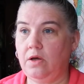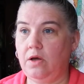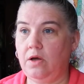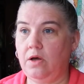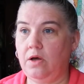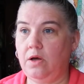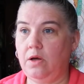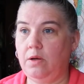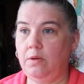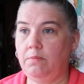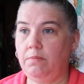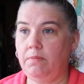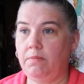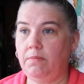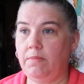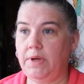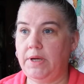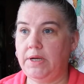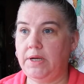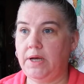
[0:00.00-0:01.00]
Um,
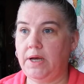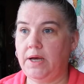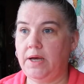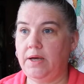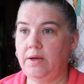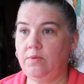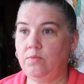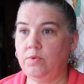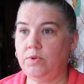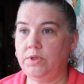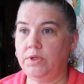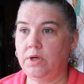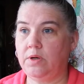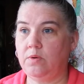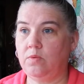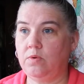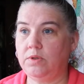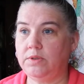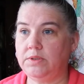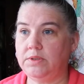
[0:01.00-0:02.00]
and I would
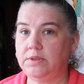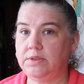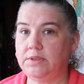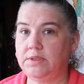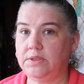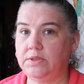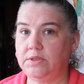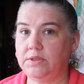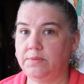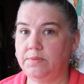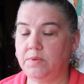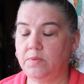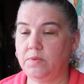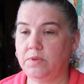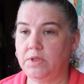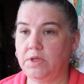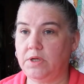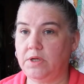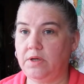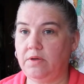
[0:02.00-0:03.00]
not want to stitch something with
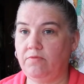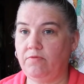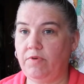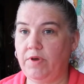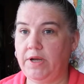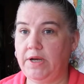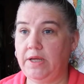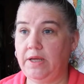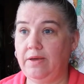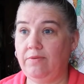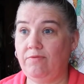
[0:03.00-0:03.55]
a lot of confetti.